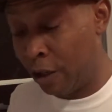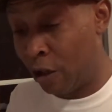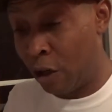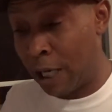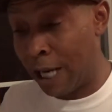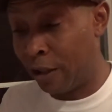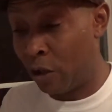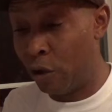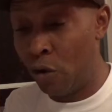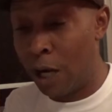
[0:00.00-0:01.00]
and all that.
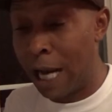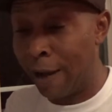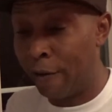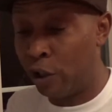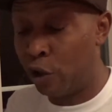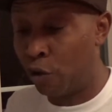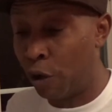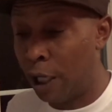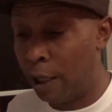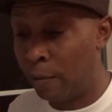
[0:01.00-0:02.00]
So you're gonna have
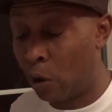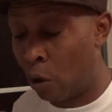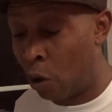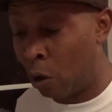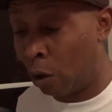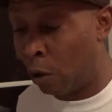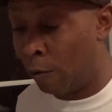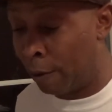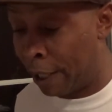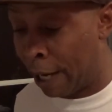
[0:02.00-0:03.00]
extremes all
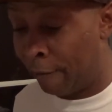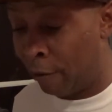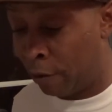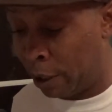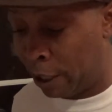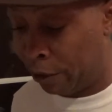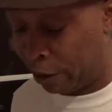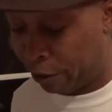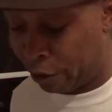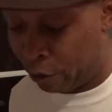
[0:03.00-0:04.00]
over in every
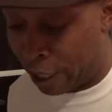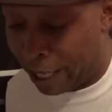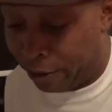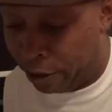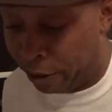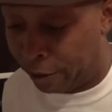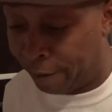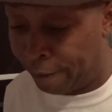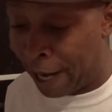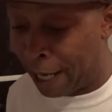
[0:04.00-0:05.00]
religion. So that's just a
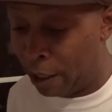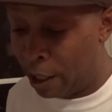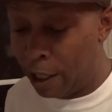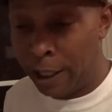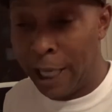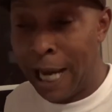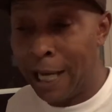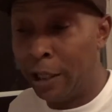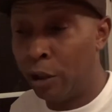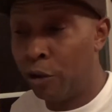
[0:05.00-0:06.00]
fact. They had the